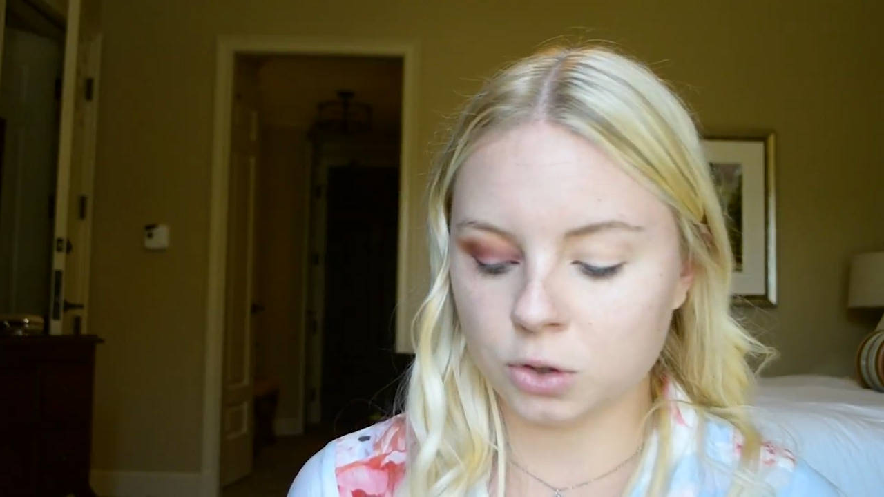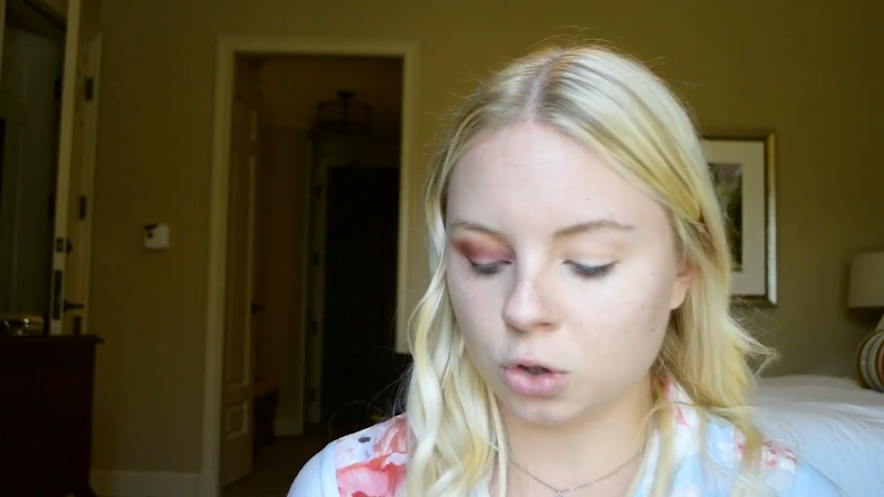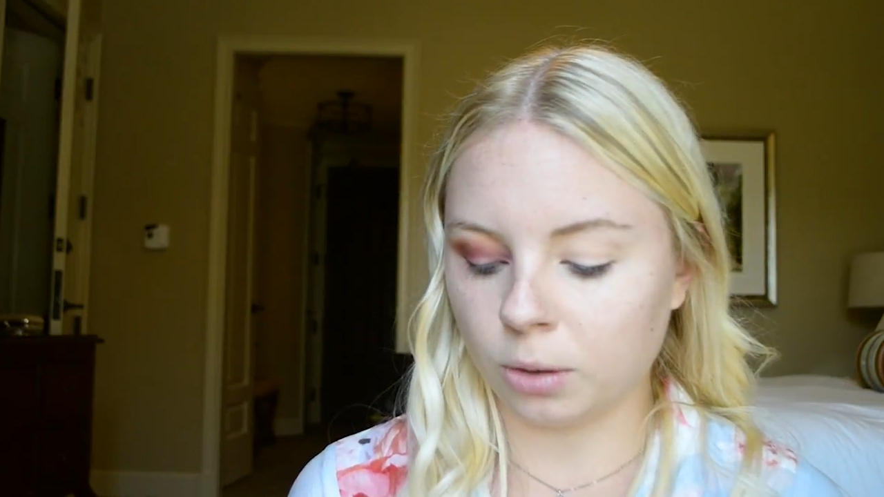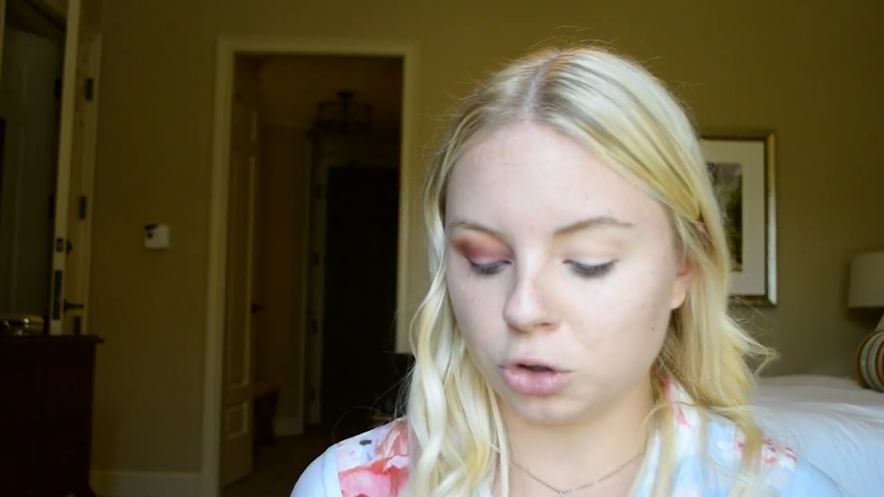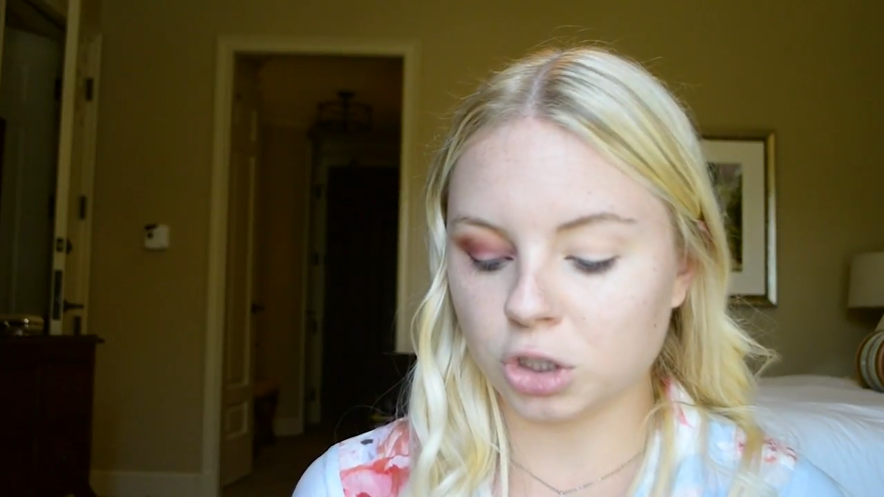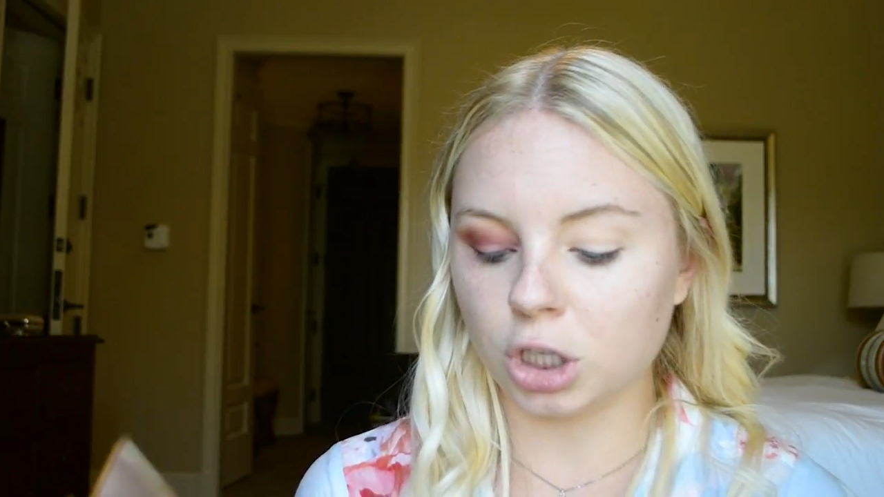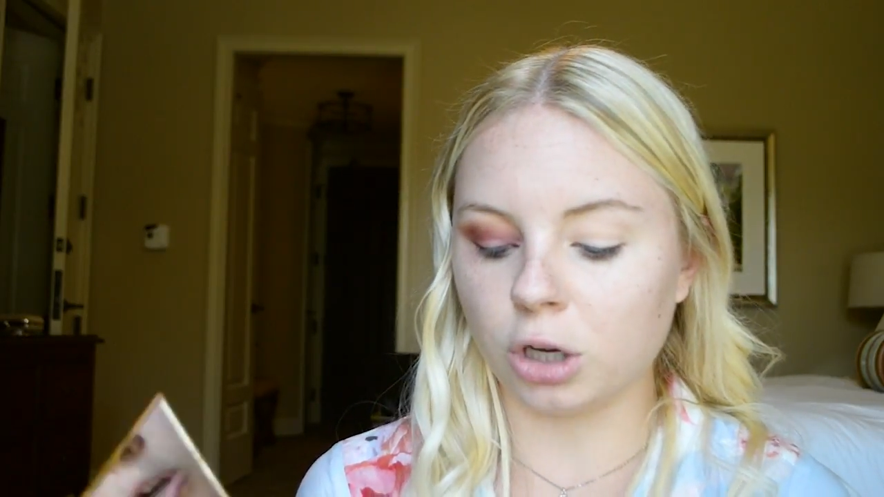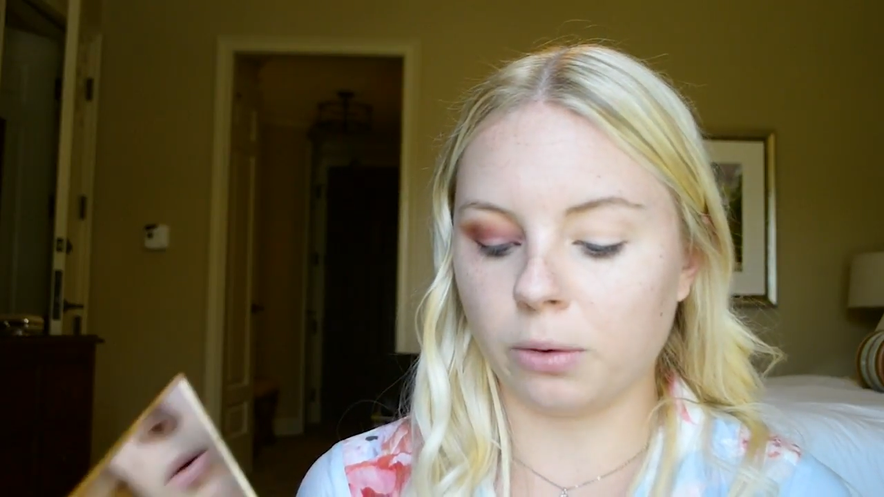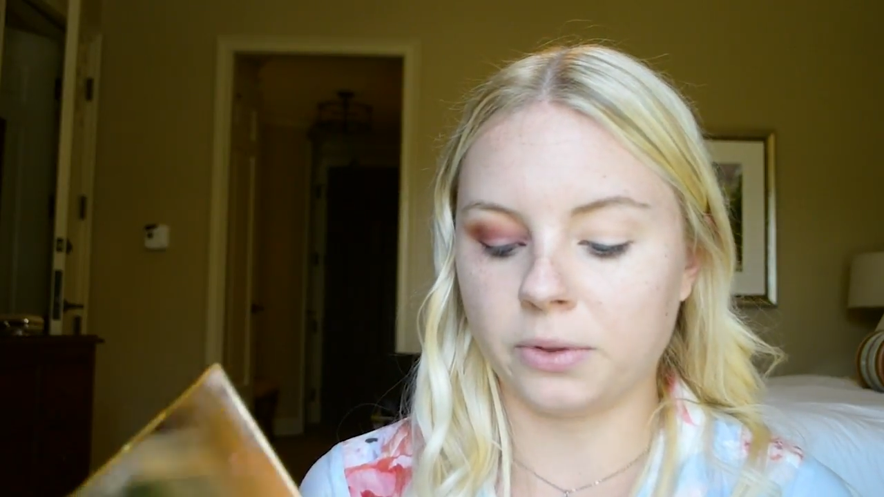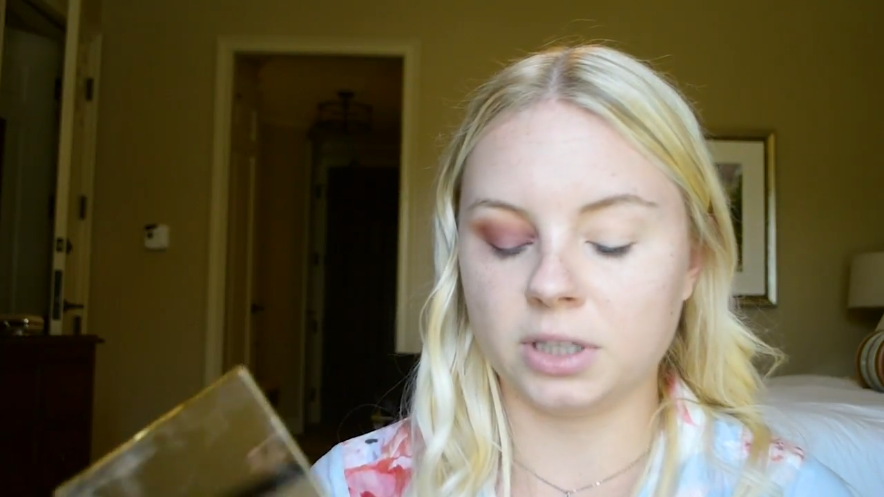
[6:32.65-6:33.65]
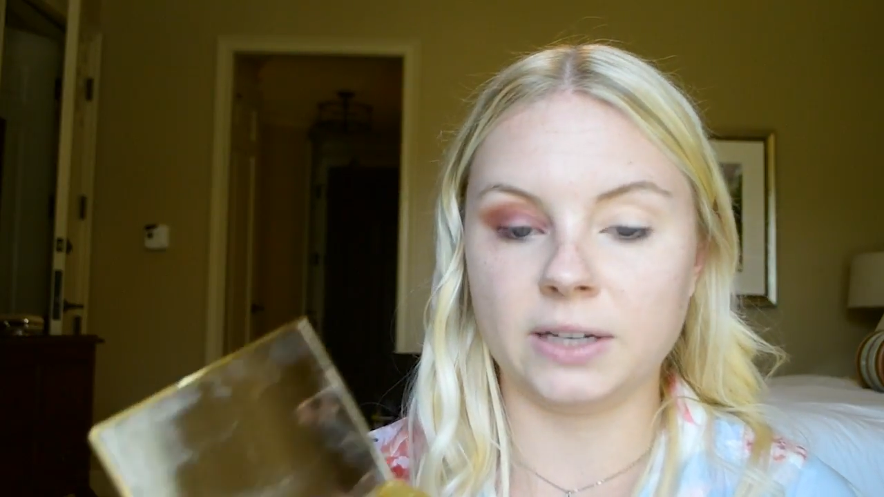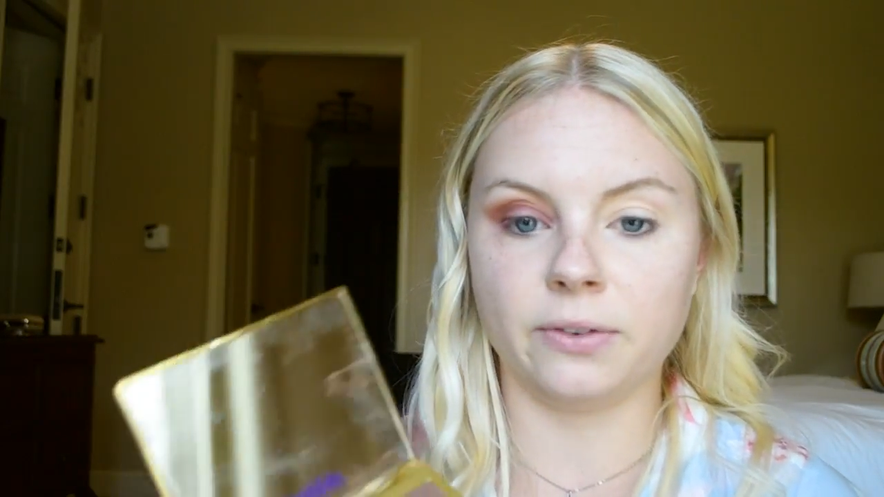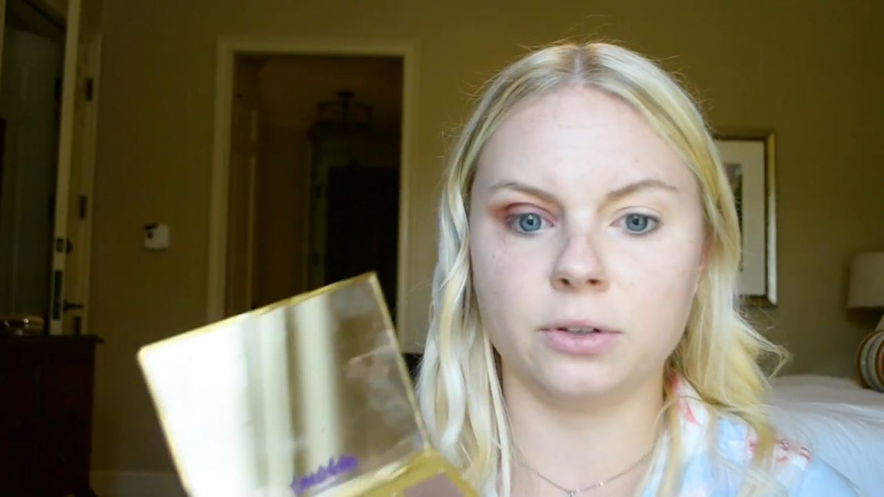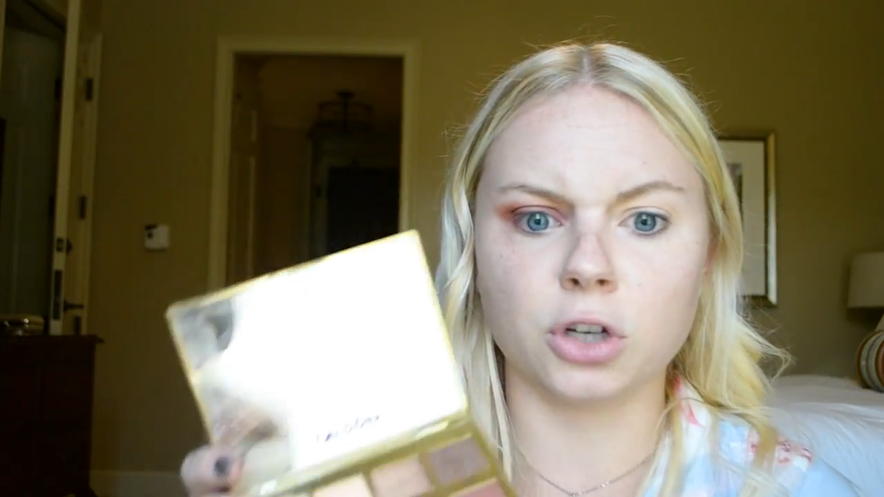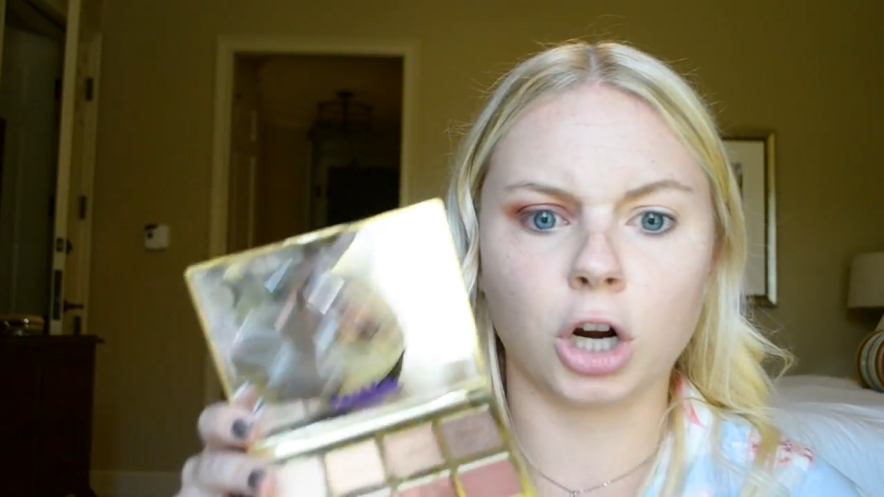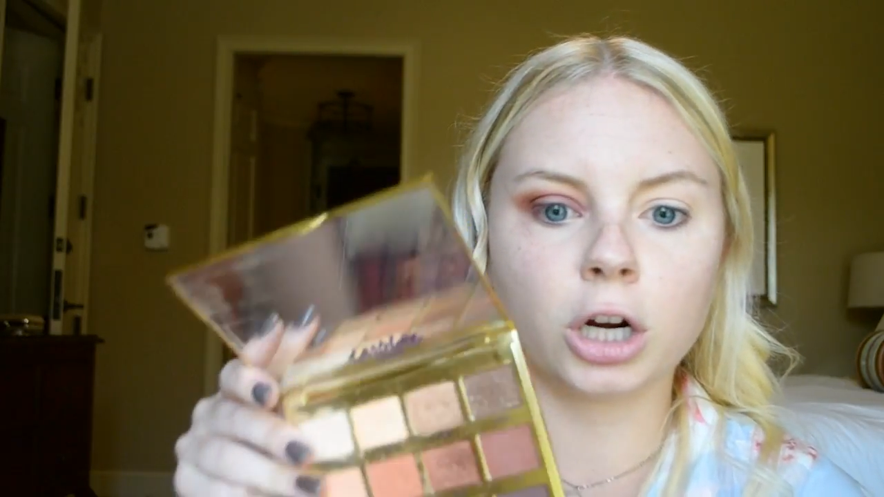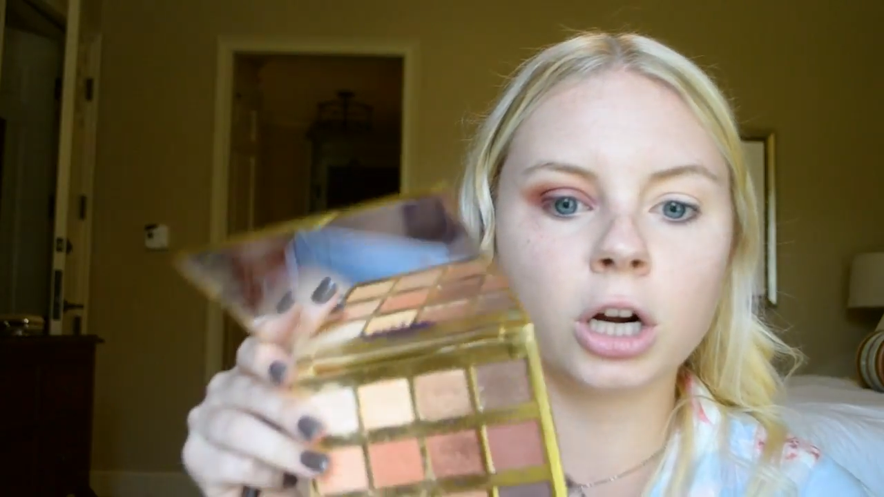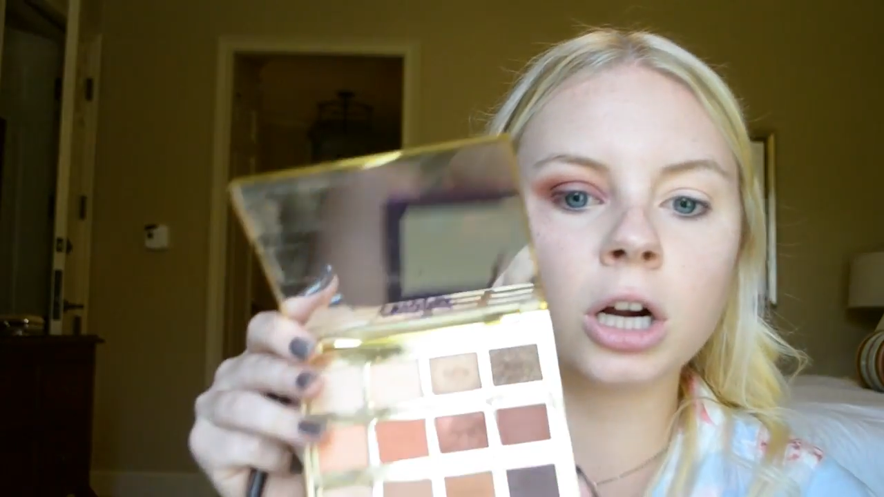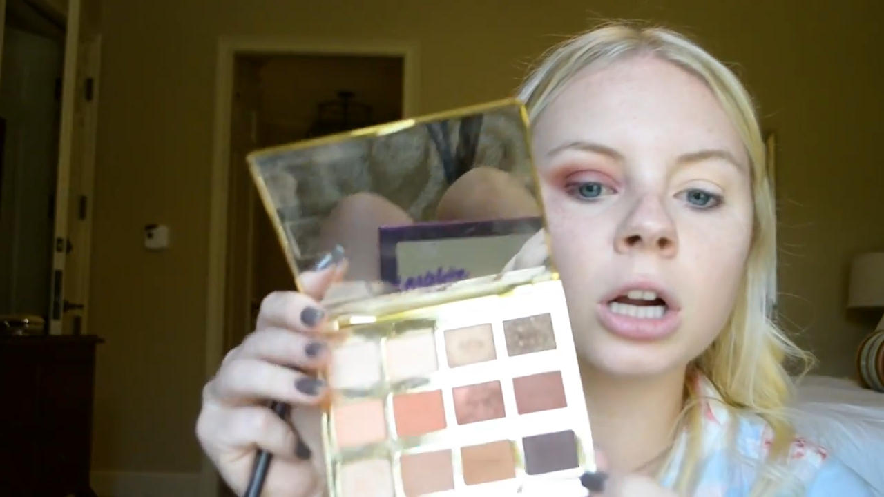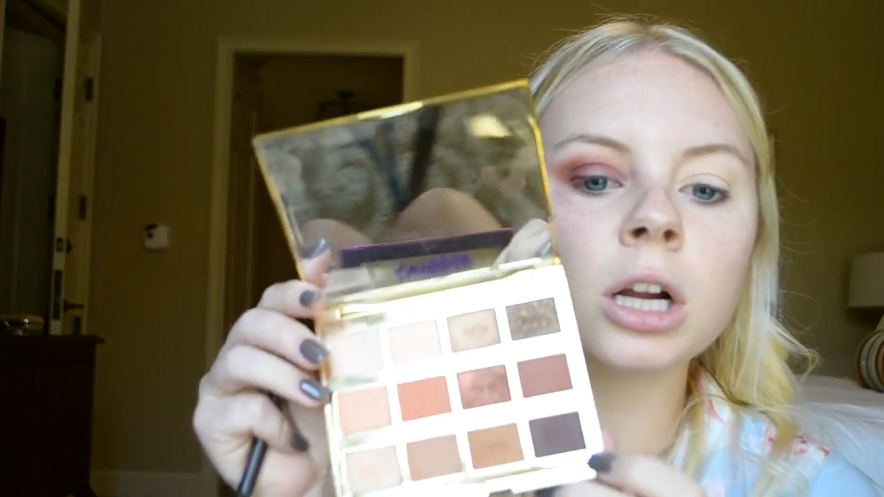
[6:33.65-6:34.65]
so I'm just going to go with an even
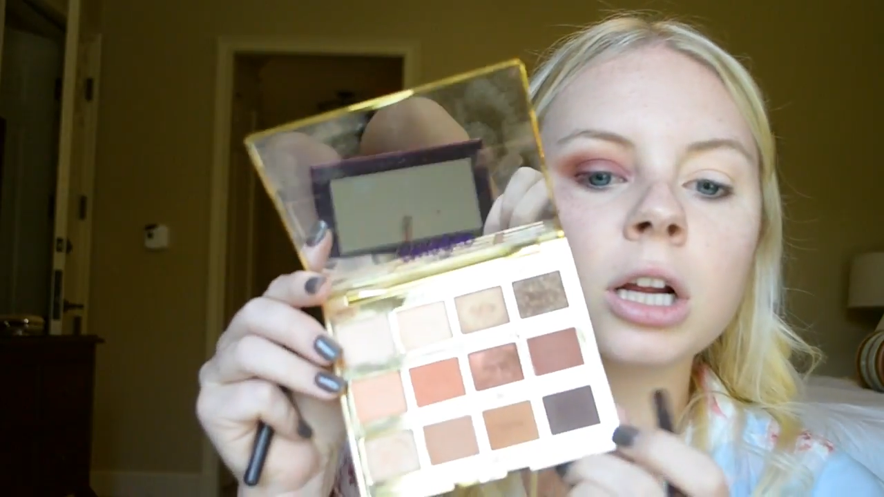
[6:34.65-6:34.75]
darker